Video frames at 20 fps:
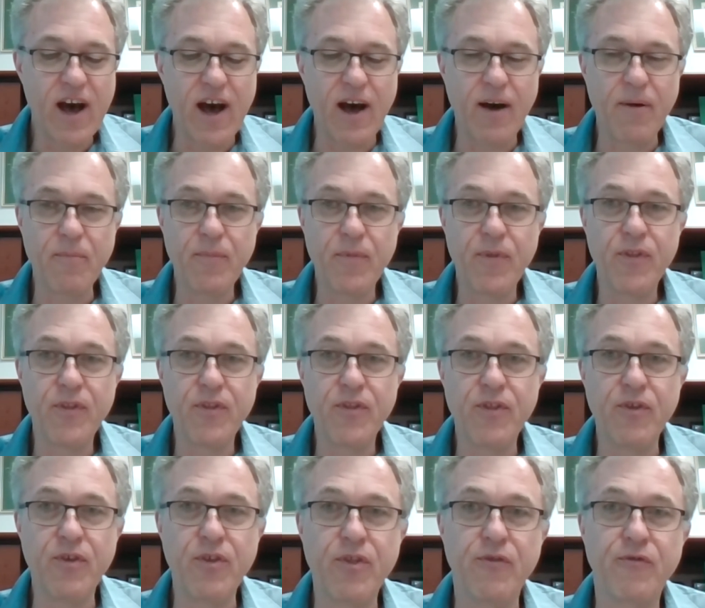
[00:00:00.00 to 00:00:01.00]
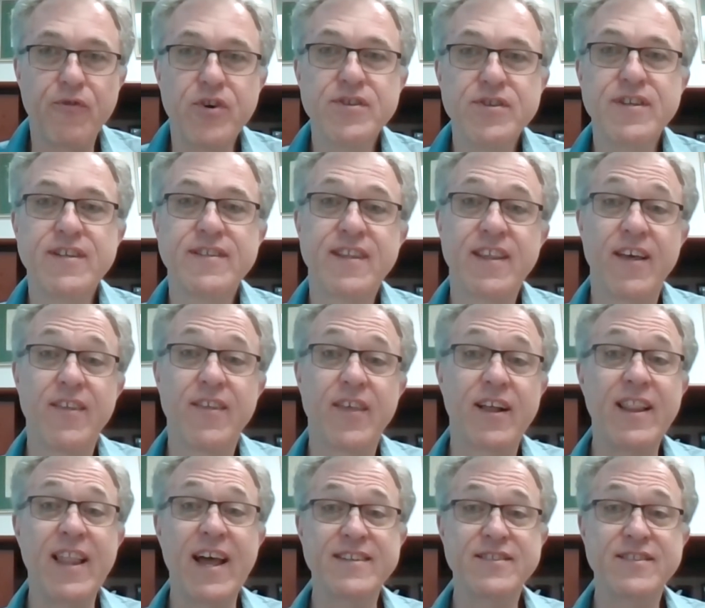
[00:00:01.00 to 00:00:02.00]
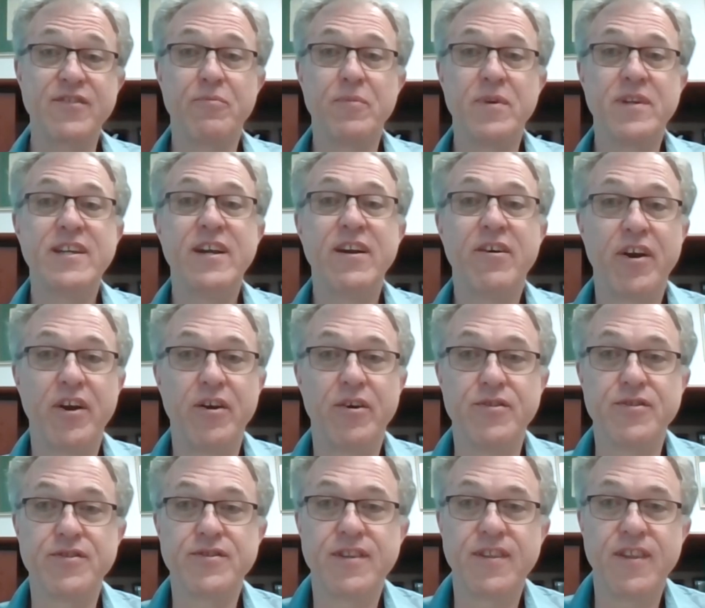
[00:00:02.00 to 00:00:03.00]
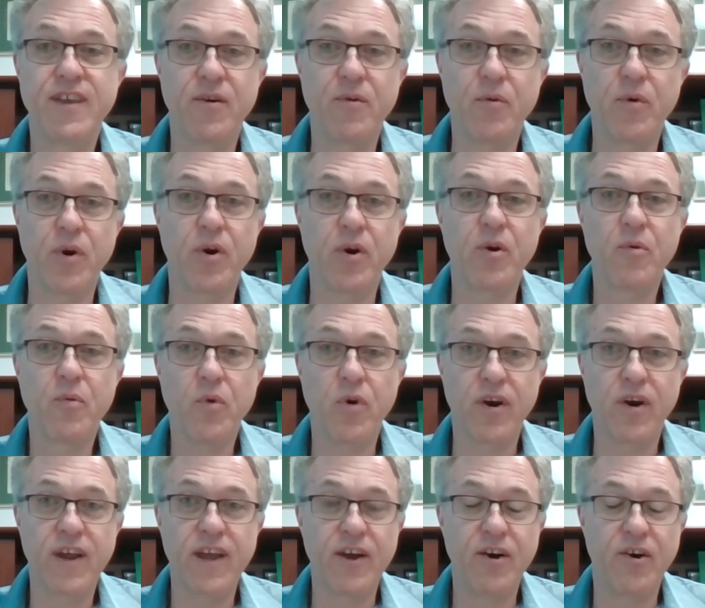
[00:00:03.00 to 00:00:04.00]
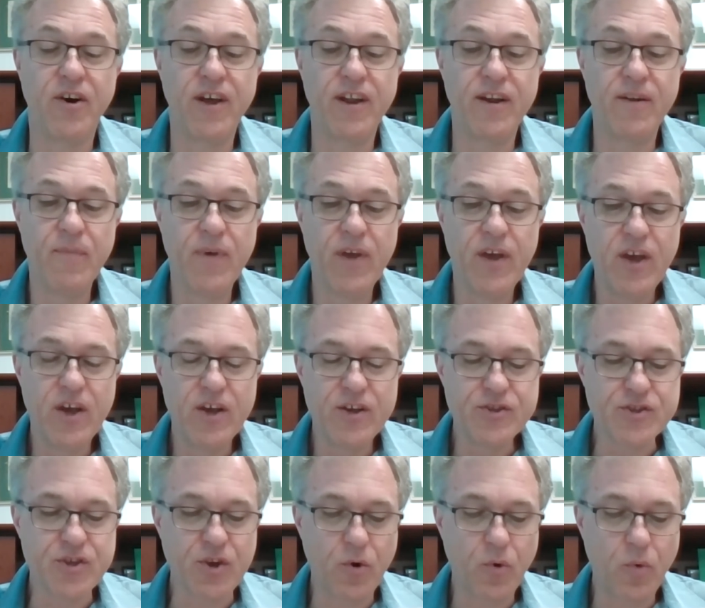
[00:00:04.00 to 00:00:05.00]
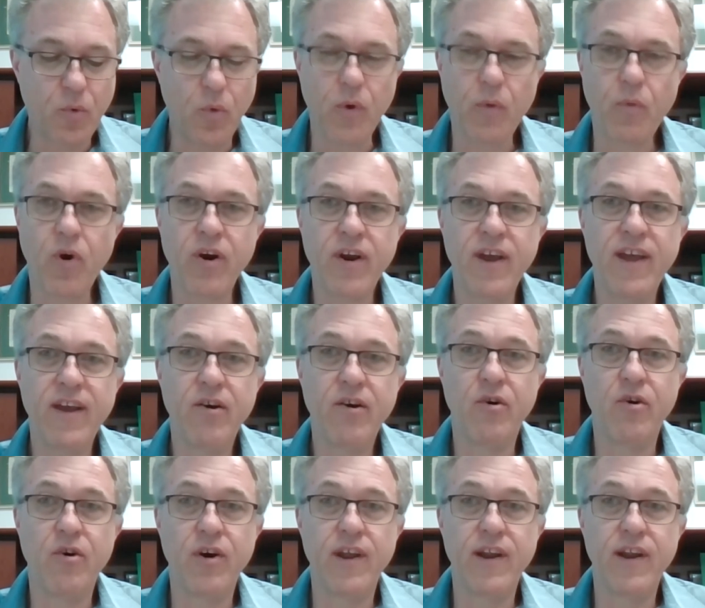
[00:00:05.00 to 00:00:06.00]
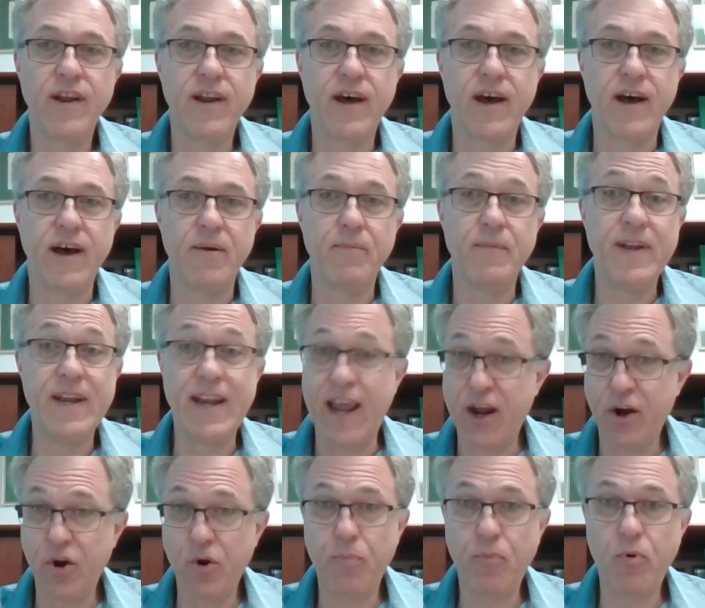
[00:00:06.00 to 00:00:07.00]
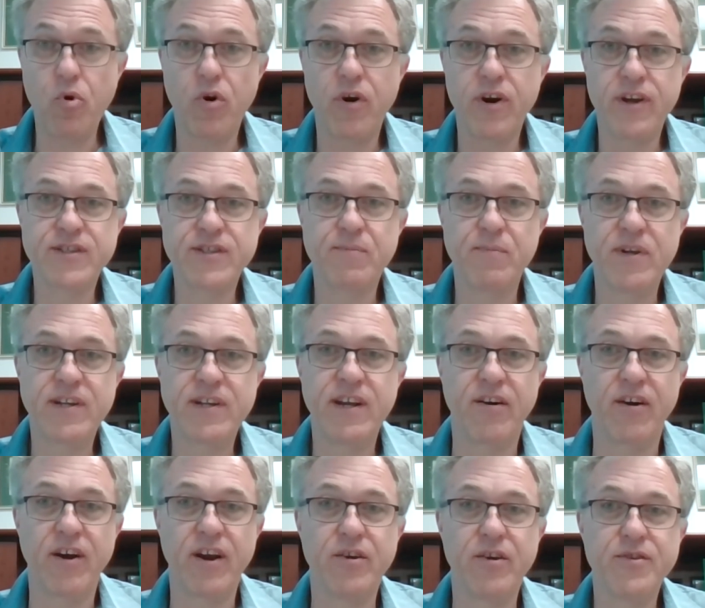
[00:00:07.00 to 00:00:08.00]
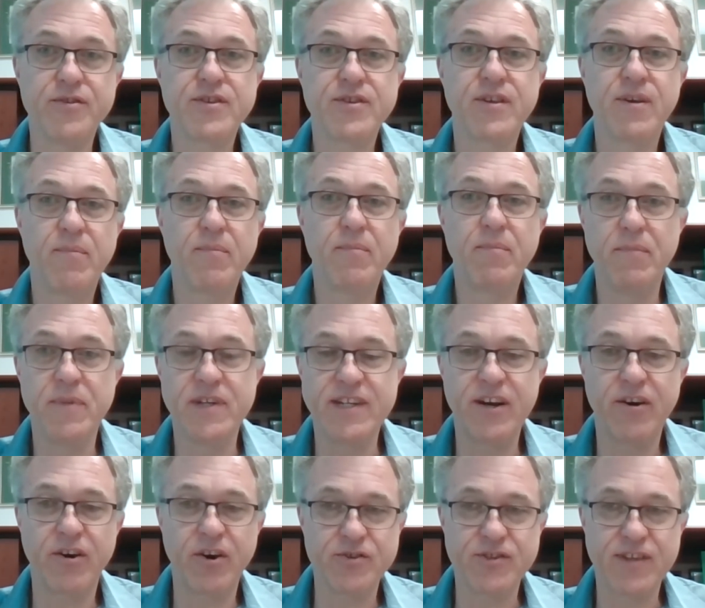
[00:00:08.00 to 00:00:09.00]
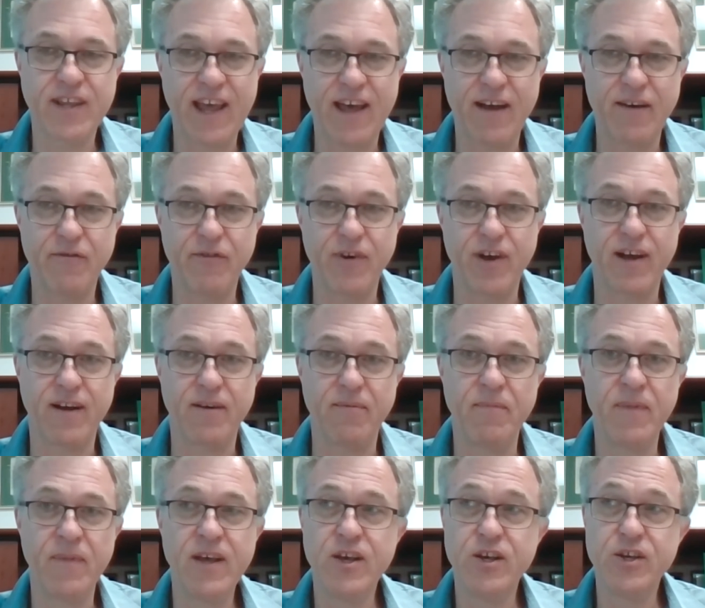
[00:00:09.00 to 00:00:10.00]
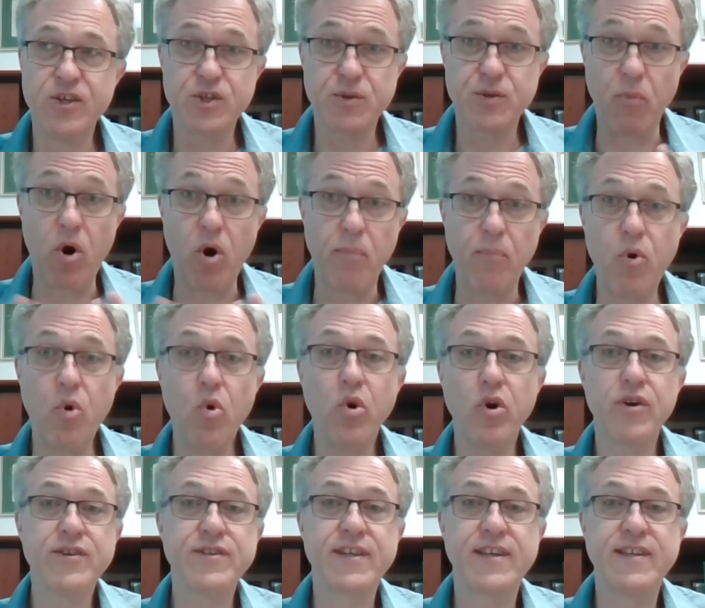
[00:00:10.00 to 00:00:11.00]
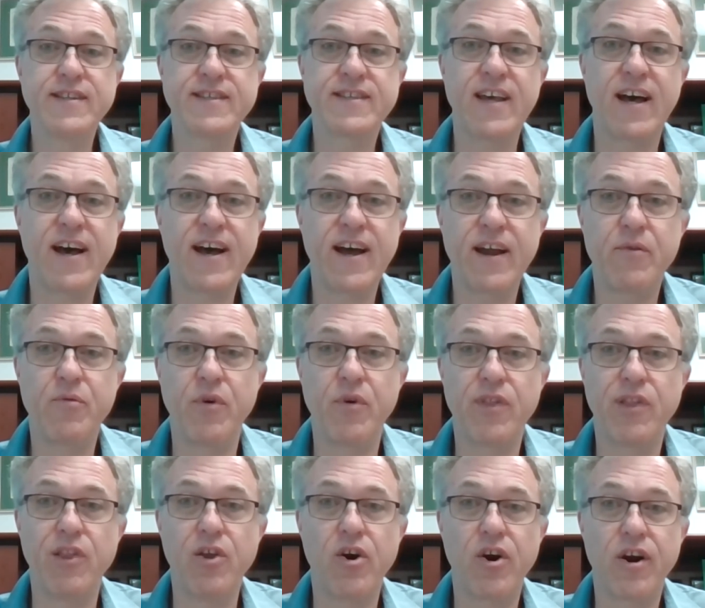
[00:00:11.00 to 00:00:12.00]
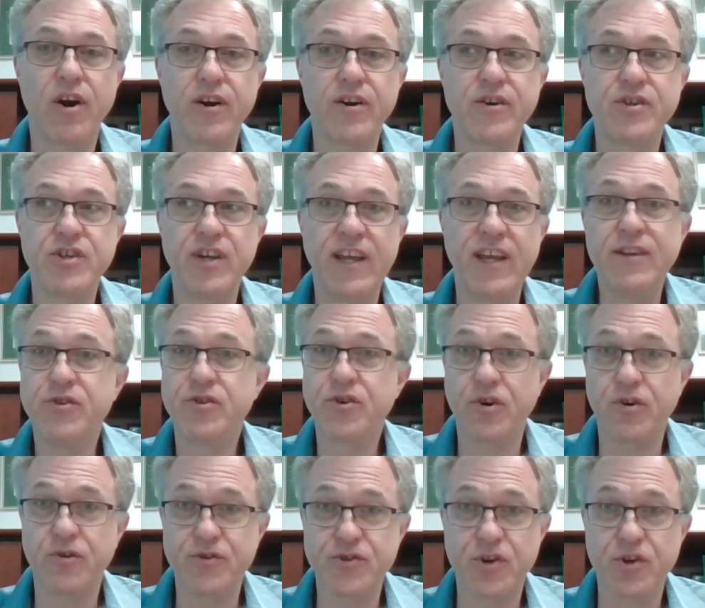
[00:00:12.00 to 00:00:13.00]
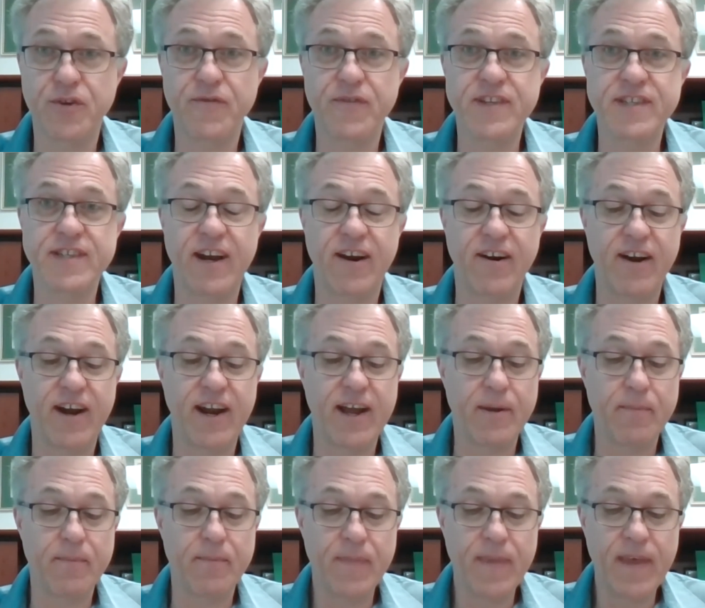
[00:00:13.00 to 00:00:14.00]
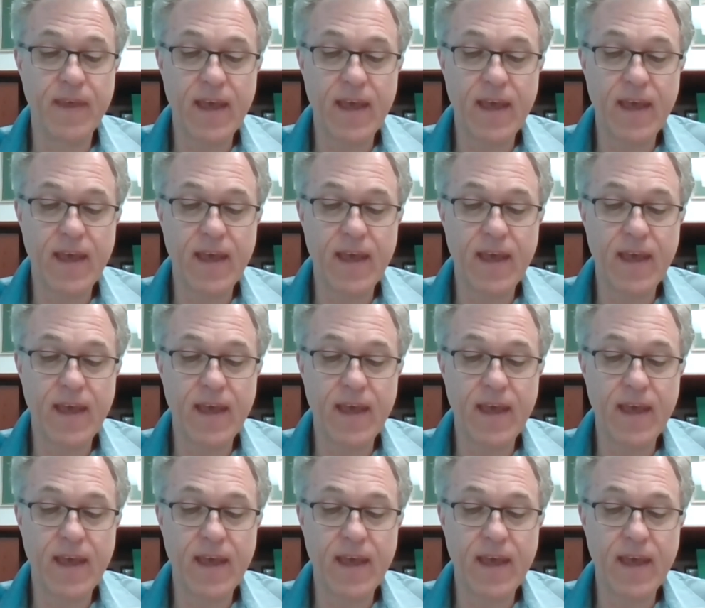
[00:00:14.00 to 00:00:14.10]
The first is the class of materials that we're working on. So we're working on nanoporous materials, materials that have small pores inside with large internal surface area.